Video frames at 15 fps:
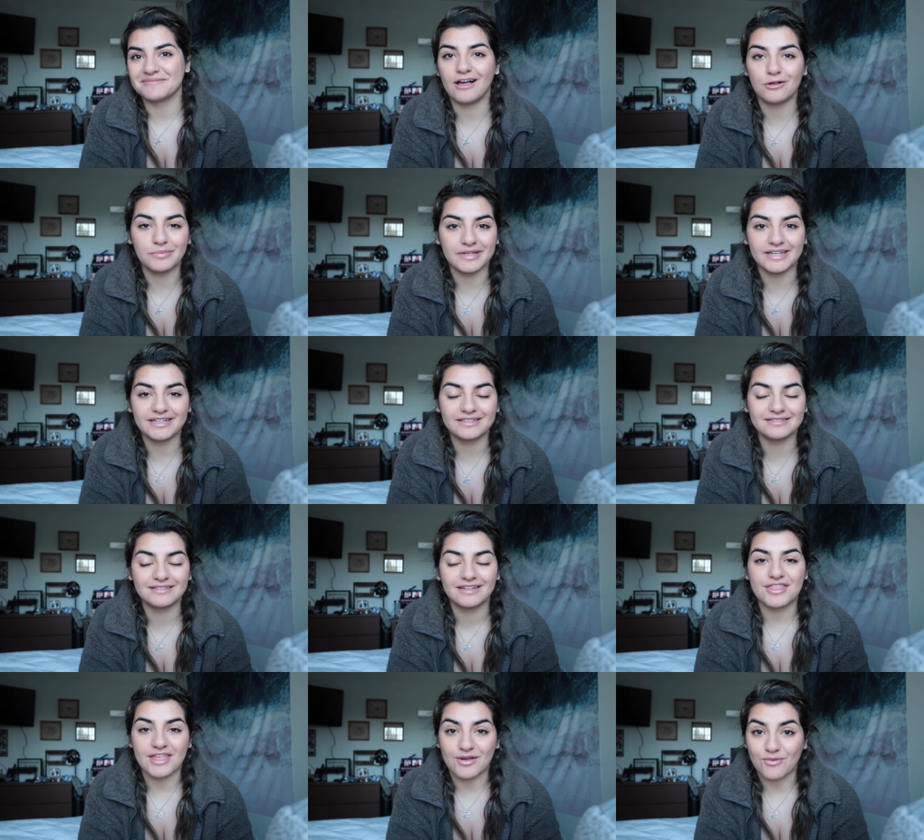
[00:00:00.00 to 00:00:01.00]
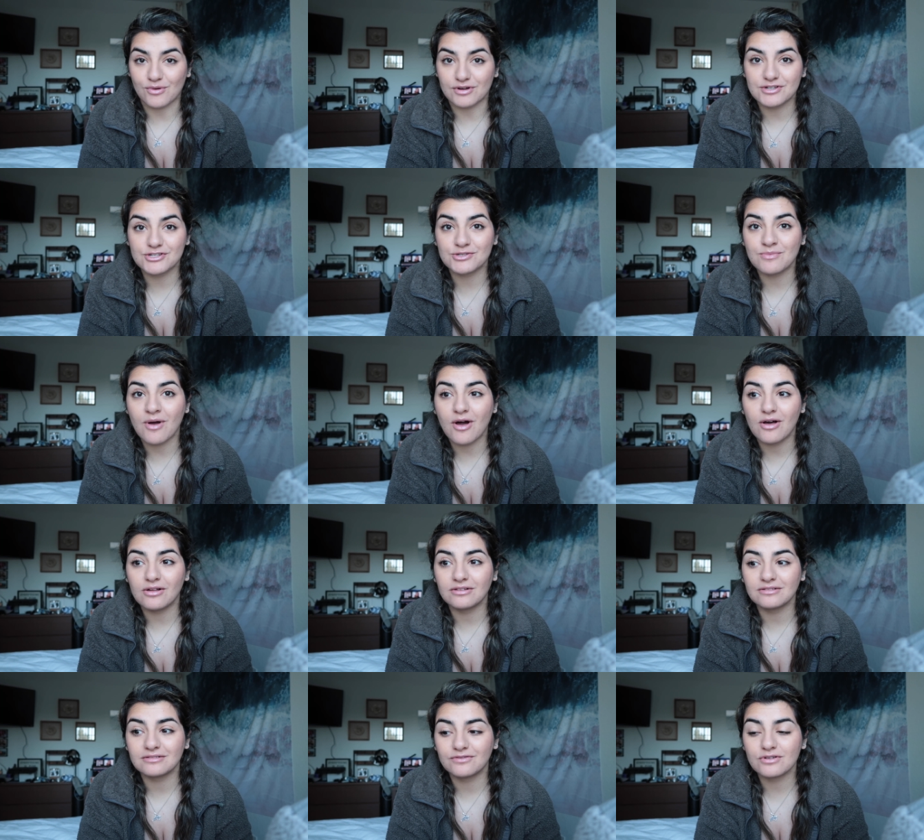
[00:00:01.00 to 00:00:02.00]
Albeit they were
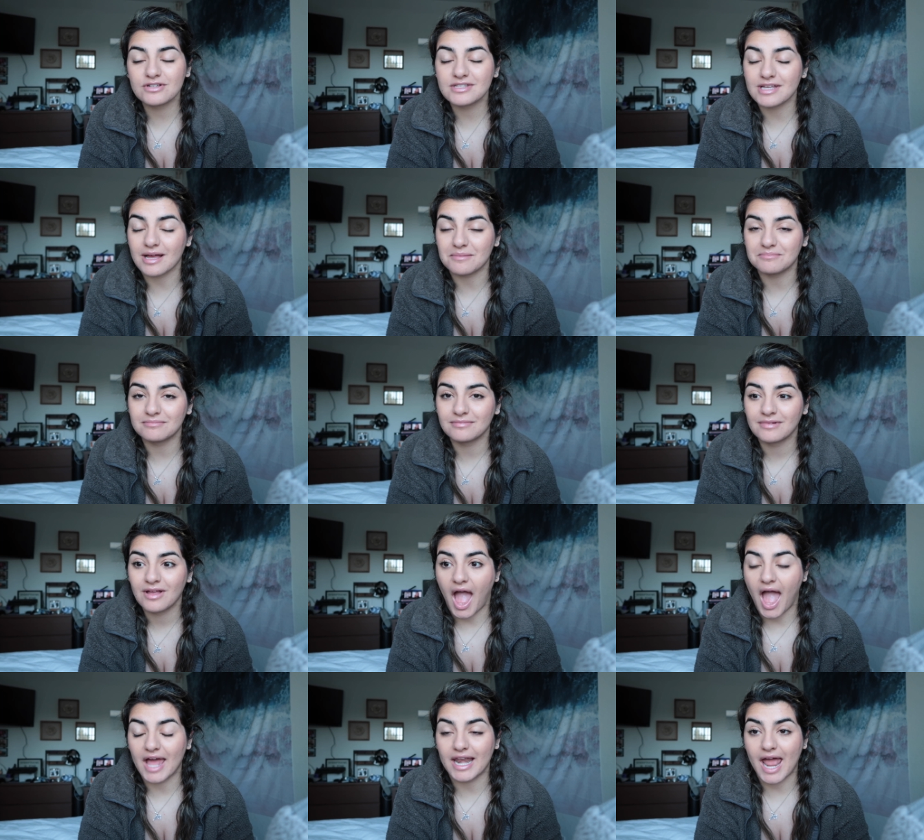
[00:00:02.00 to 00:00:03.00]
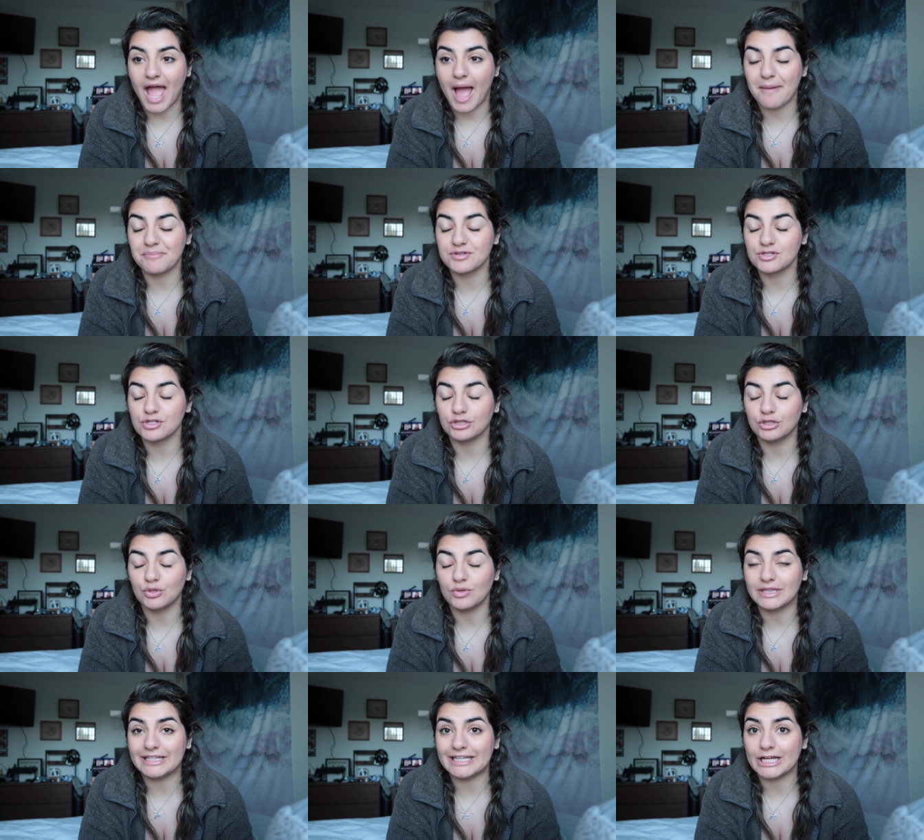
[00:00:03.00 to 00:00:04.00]
small for some and
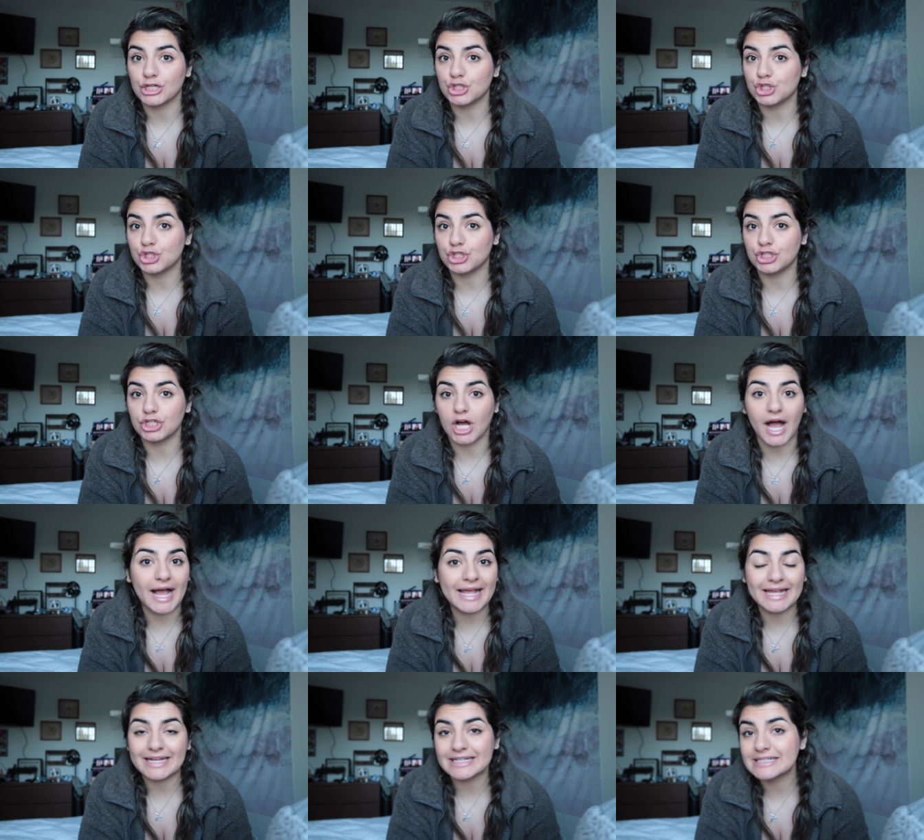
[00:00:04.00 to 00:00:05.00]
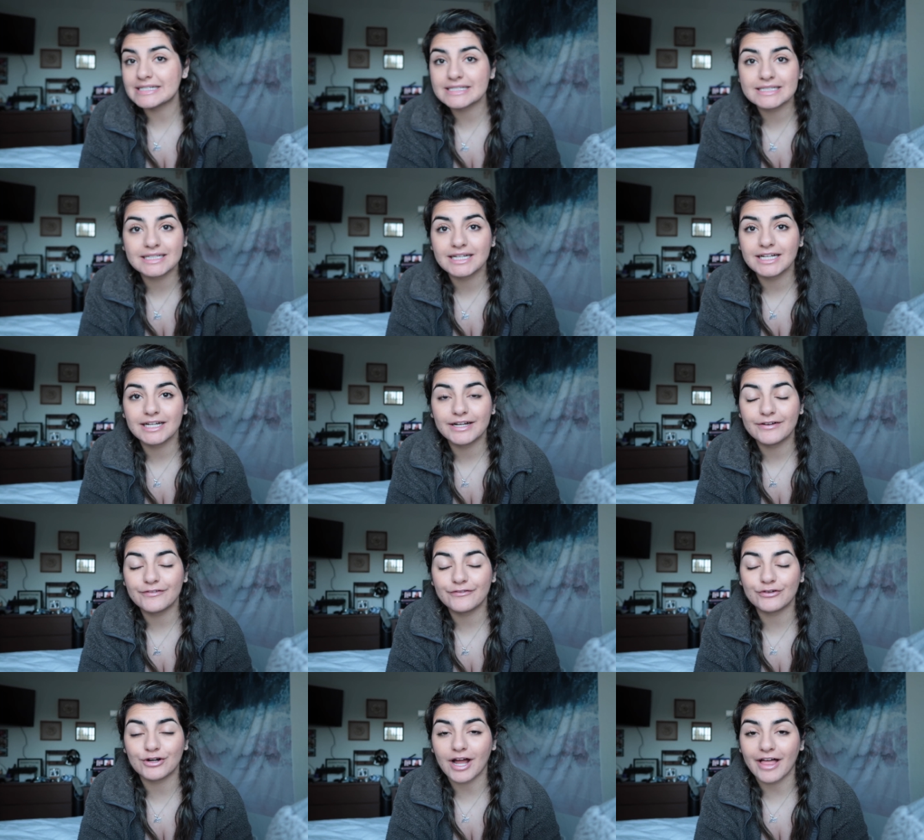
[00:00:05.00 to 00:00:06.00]
absolutely giant
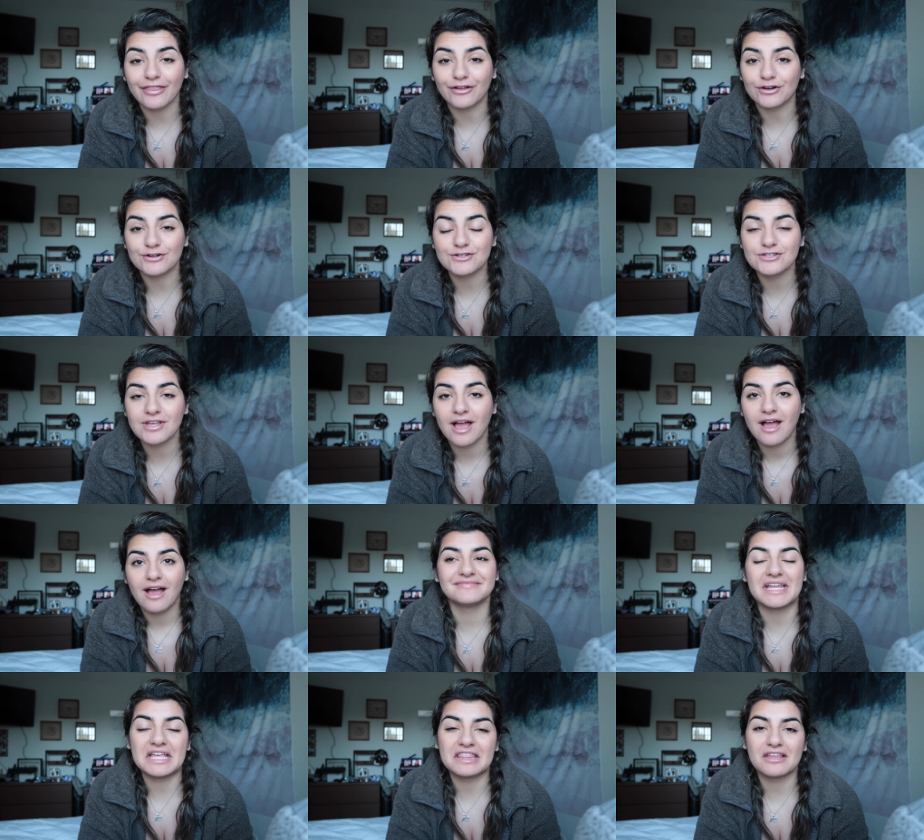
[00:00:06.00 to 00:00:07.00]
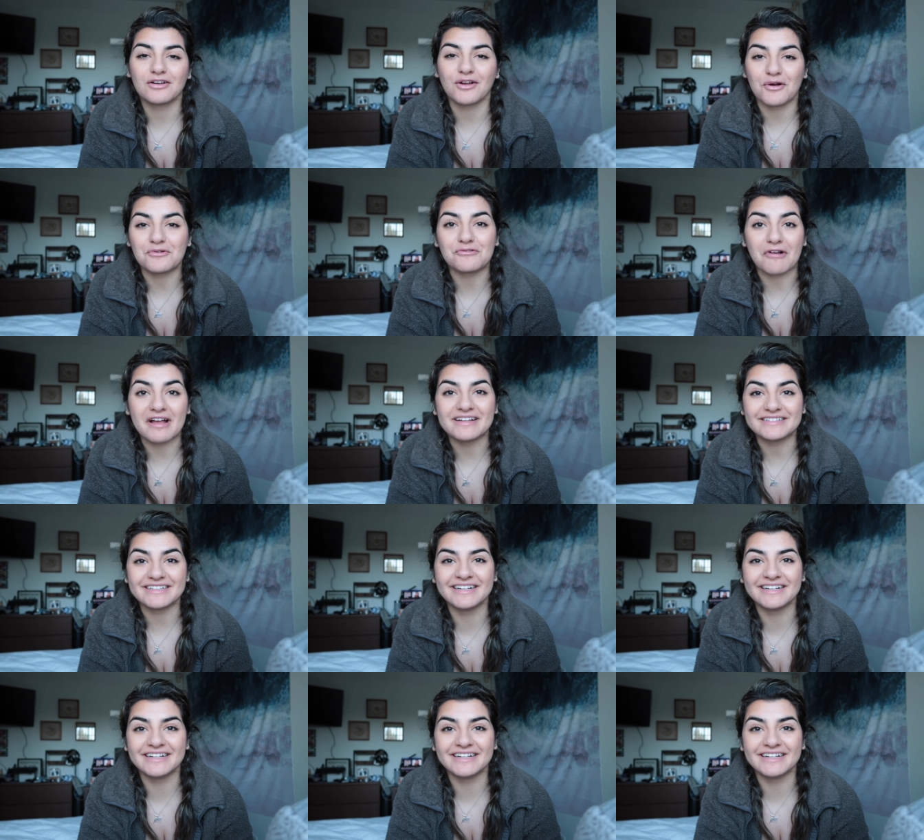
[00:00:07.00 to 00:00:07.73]
for others in their own right.